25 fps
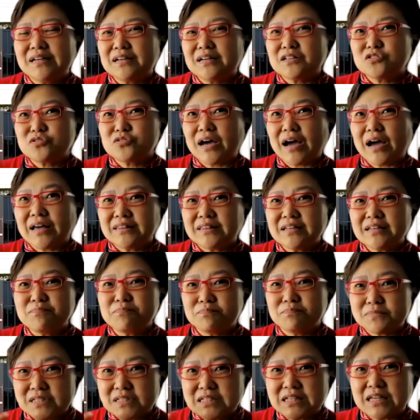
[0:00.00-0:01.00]
So I
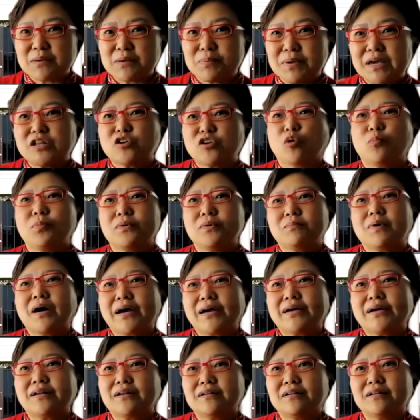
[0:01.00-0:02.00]
think just keeping an open
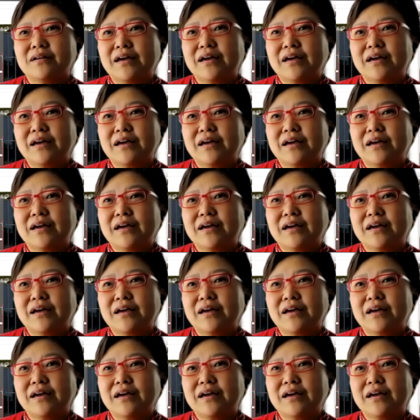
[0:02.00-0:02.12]
mind